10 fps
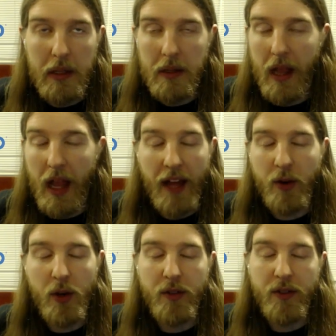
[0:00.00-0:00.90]
heard
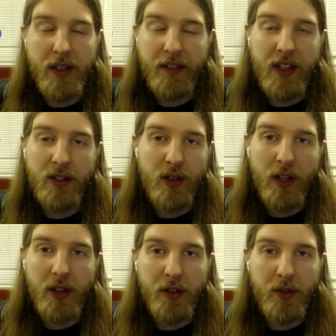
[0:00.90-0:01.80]
of it. I've seen trailers
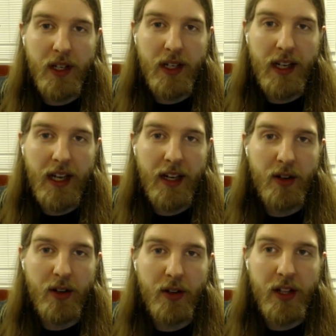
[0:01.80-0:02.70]
for it at all
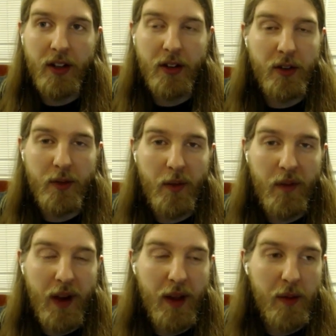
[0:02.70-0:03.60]
the other
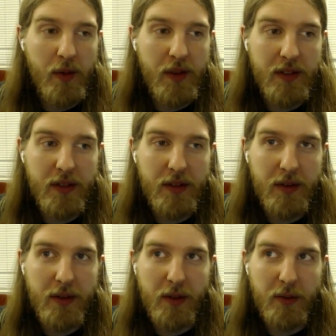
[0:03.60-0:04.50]
family movies,
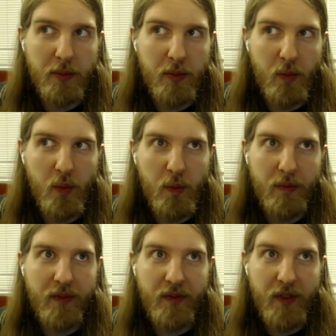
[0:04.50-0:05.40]
the
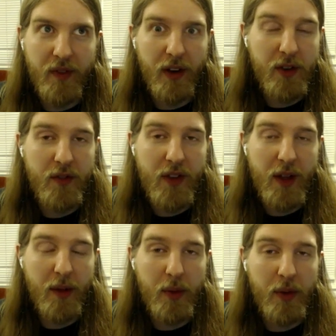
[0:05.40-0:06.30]
very few family
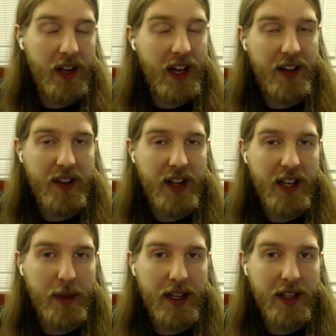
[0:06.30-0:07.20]
movies that I have taken
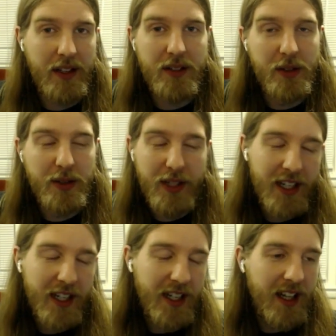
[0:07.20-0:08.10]
my kids to.
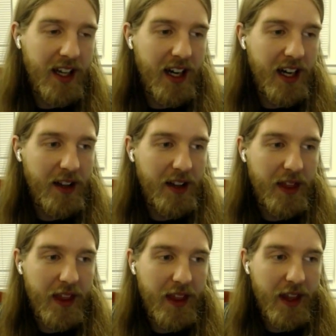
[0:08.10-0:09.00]
They
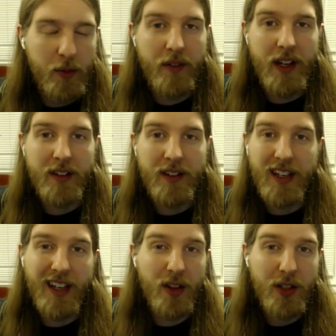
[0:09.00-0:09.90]
were advertising it, and it
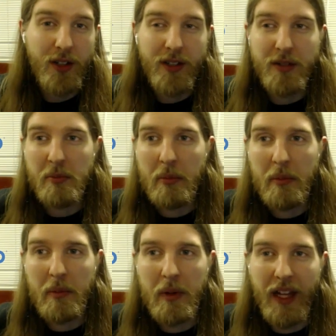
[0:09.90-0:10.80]
looked
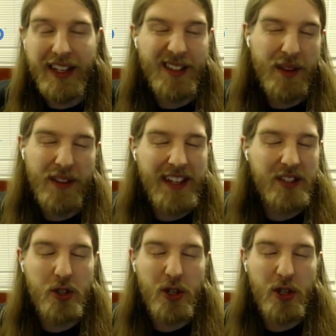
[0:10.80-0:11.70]
like something they'd enjoy.